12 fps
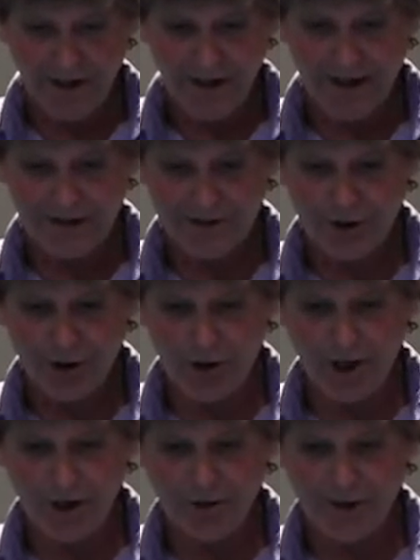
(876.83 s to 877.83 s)
And it's going
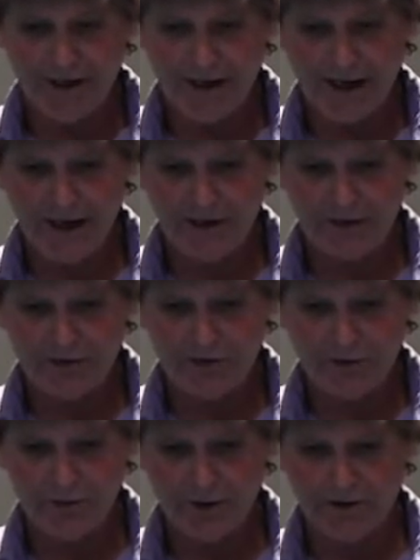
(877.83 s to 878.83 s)
all the way down
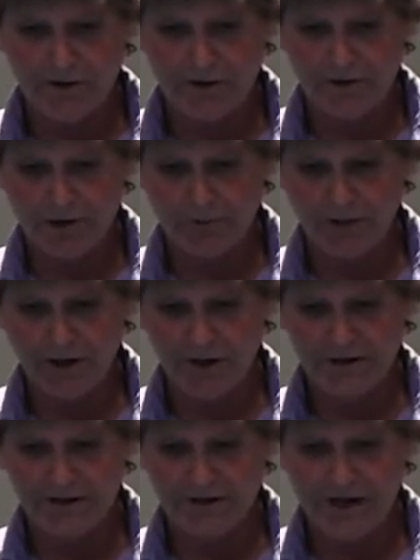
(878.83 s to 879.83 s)
to what they're interpreting
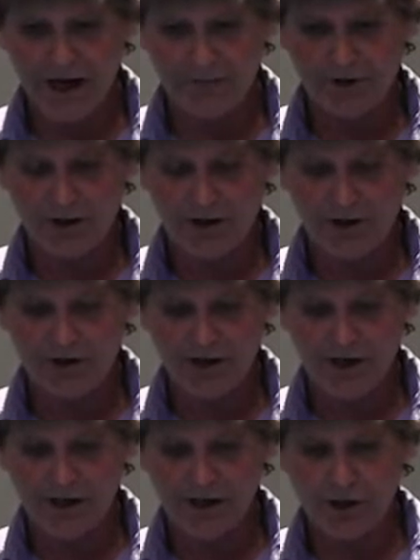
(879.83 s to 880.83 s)
as the top of the
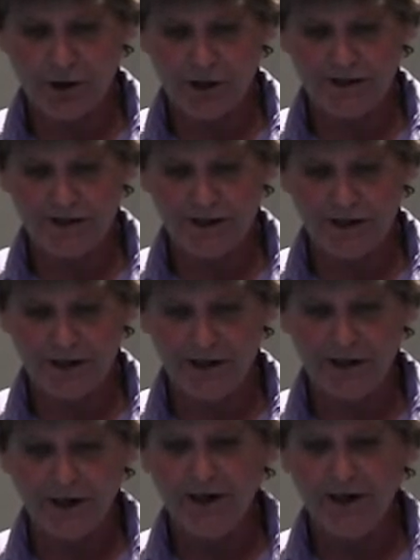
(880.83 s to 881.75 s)
oceanic crust there